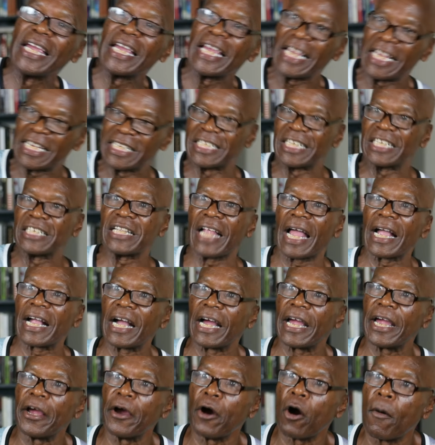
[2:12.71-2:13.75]
He's just like an
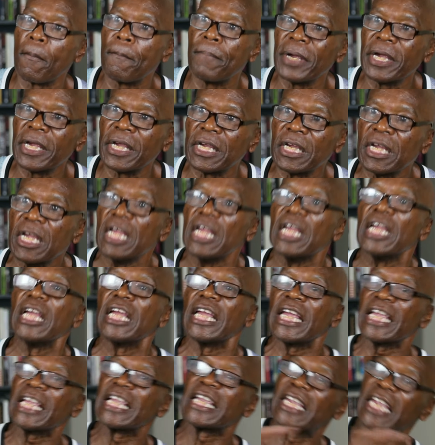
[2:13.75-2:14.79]
L B.
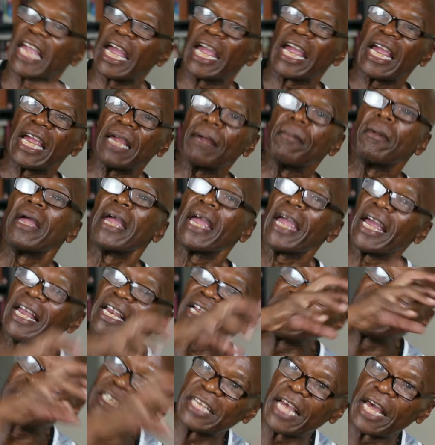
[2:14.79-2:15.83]
He came and he
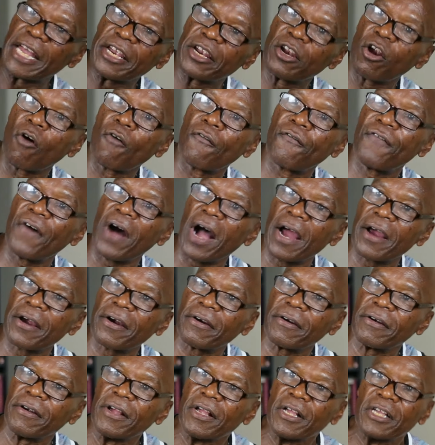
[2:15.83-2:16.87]
set it on
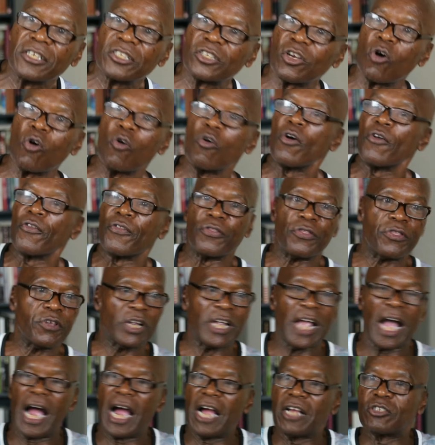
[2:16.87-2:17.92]
fire. So the
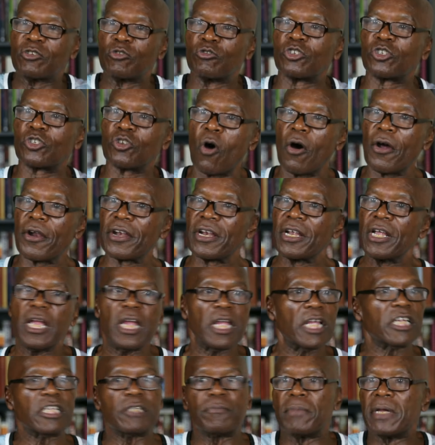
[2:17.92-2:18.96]
guys who started it
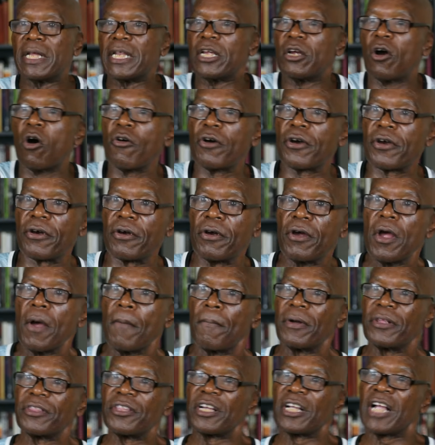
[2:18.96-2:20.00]
is mediocre,
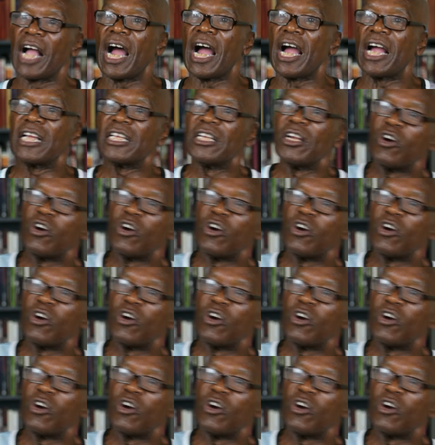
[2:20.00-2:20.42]
but the guy